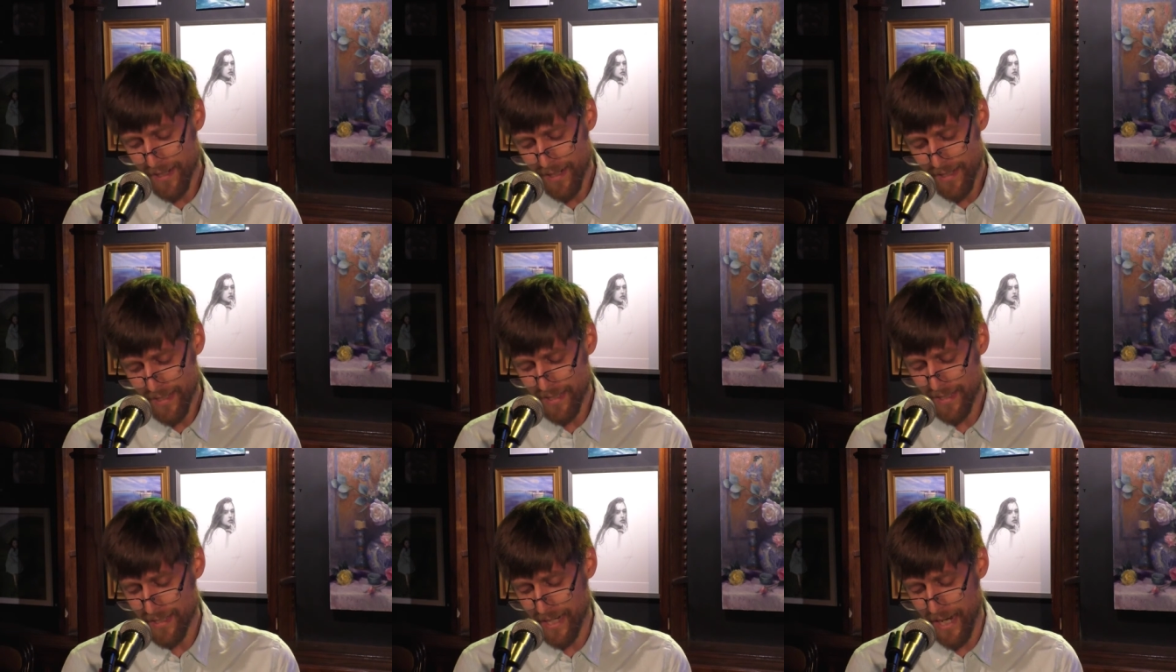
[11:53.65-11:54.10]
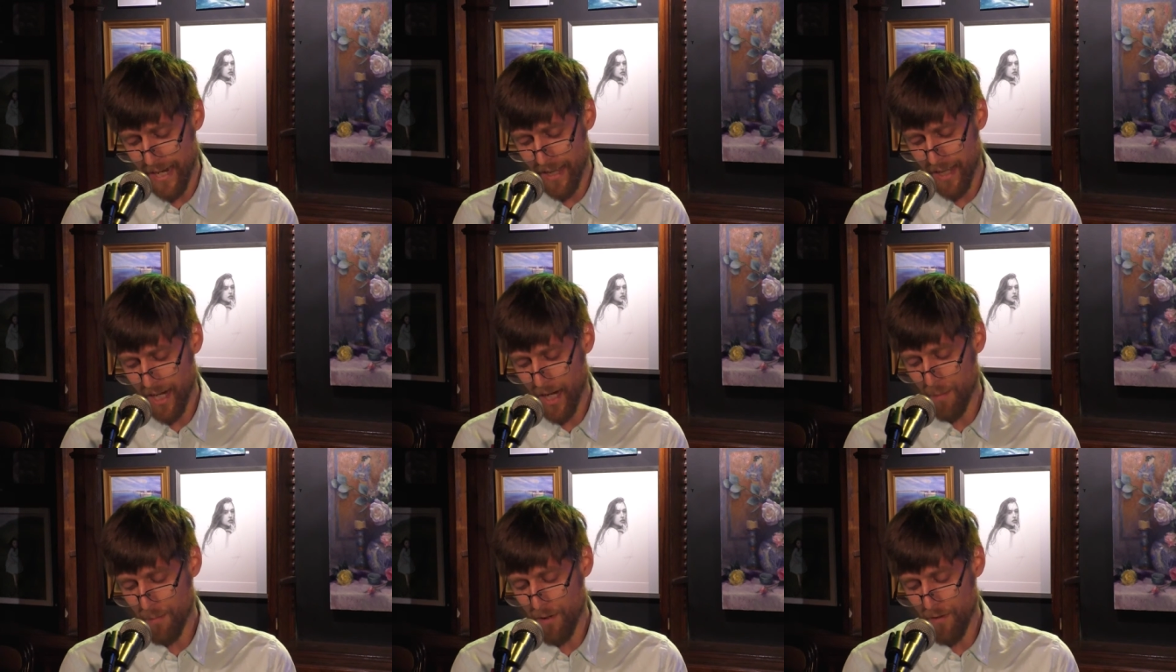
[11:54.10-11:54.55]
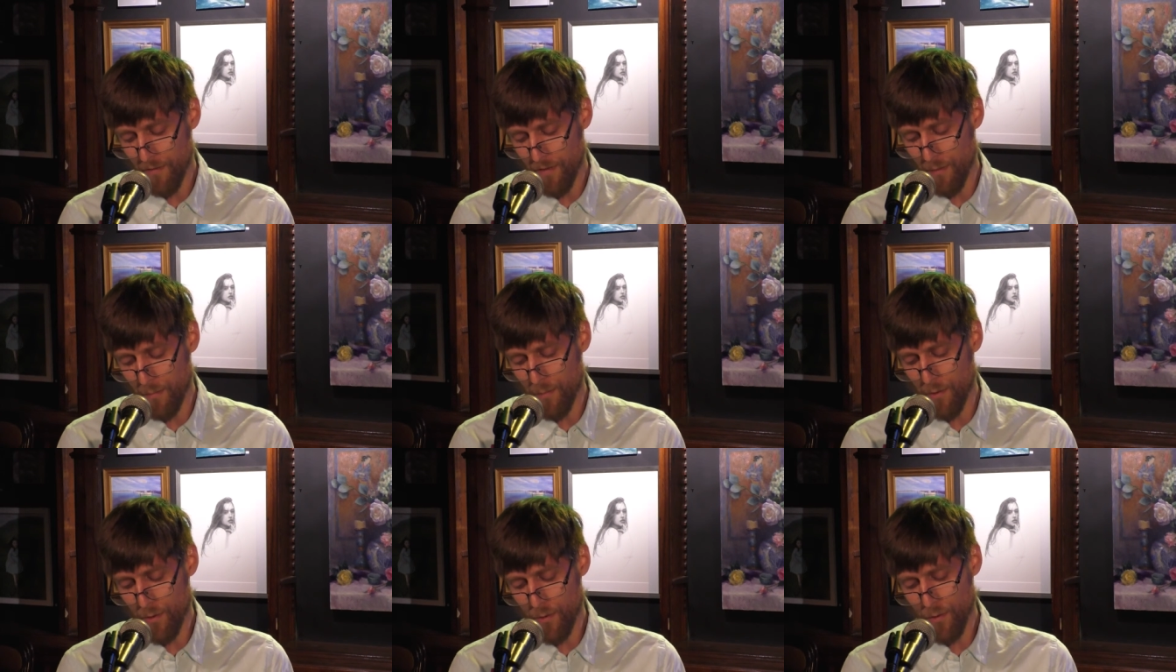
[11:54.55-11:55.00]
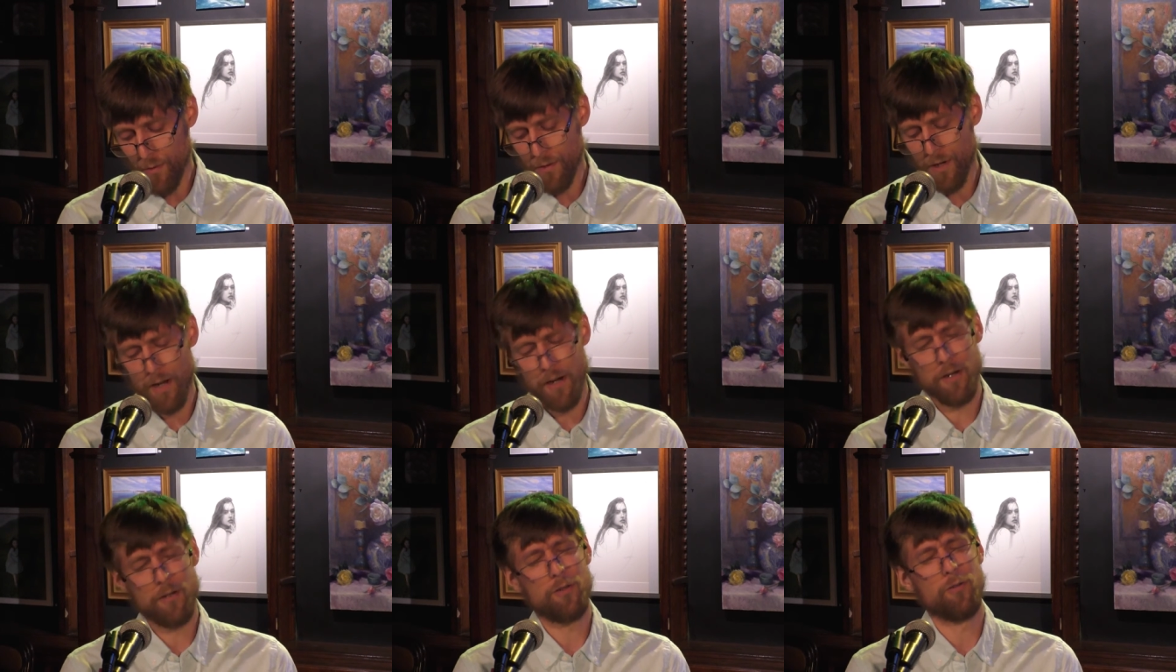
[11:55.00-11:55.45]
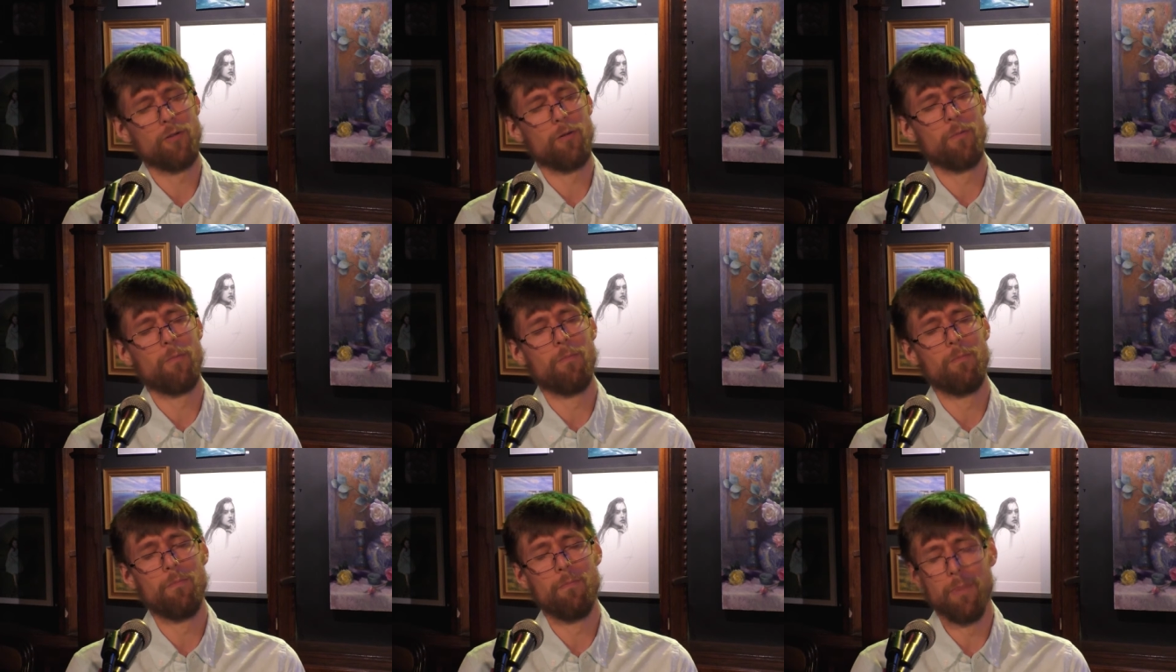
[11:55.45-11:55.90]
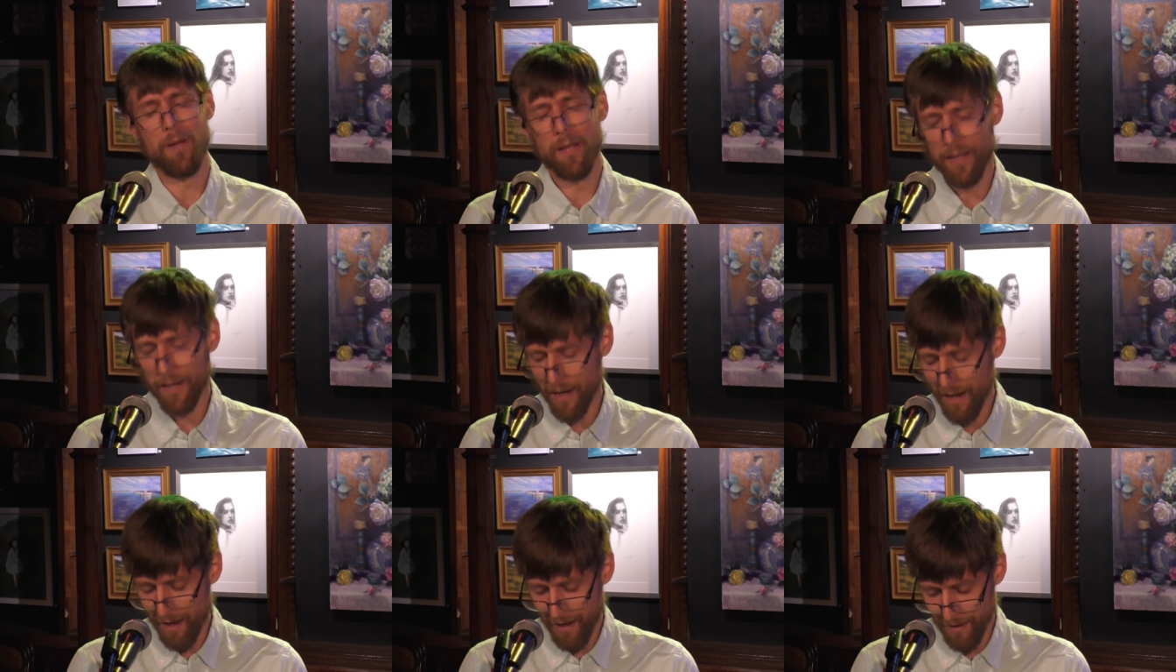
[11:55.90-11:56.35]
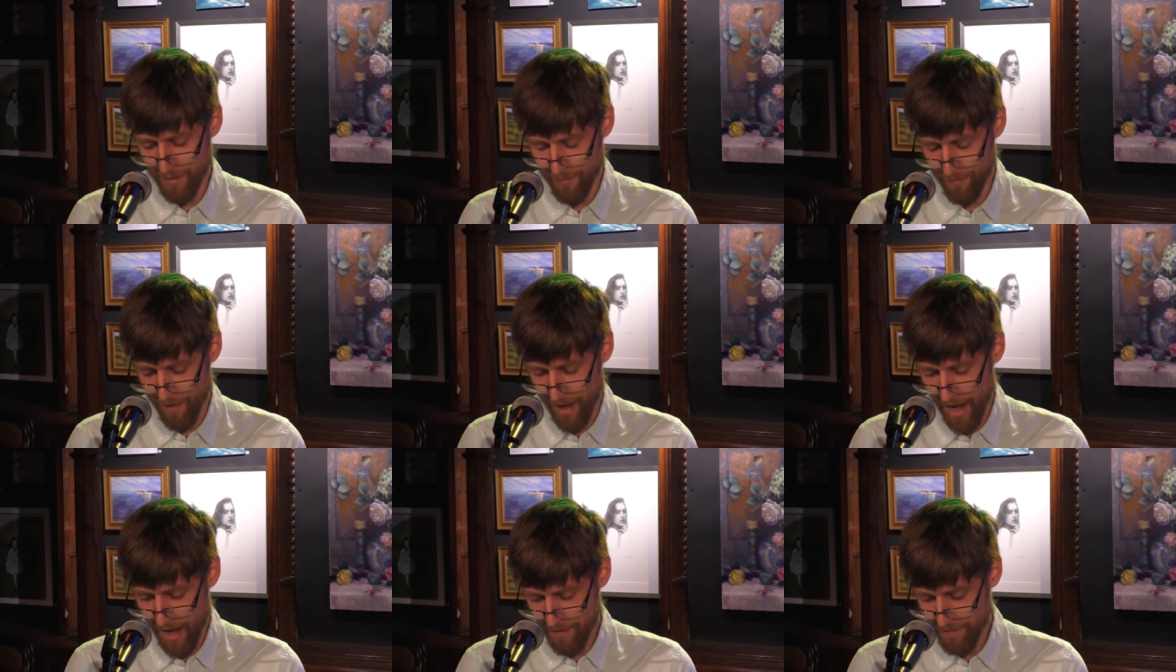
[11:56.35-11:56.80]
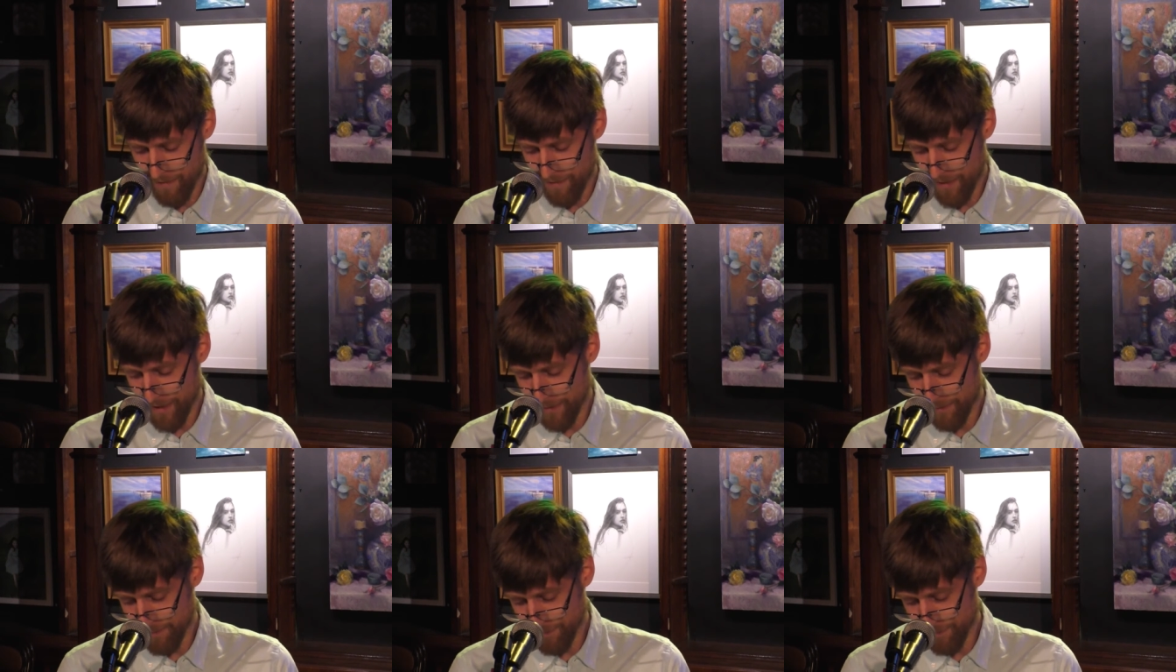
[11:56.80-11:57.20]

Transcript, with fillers: sailing above the moon on a tourbillon raft.